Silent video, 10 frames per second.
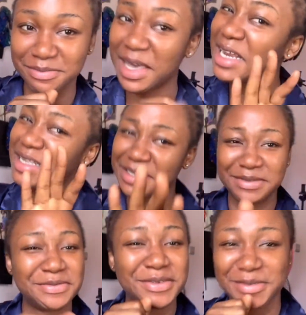anything
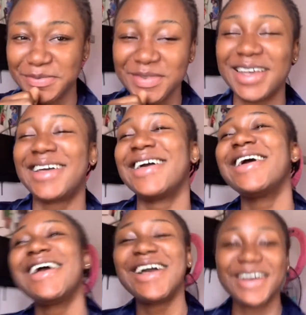for you.
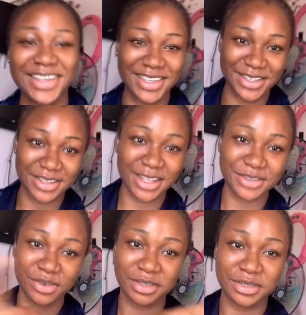Okay, so let's
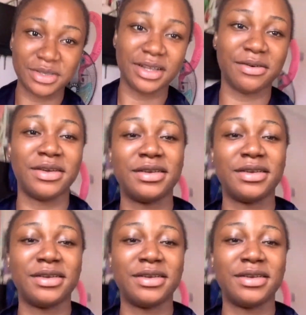run into that one.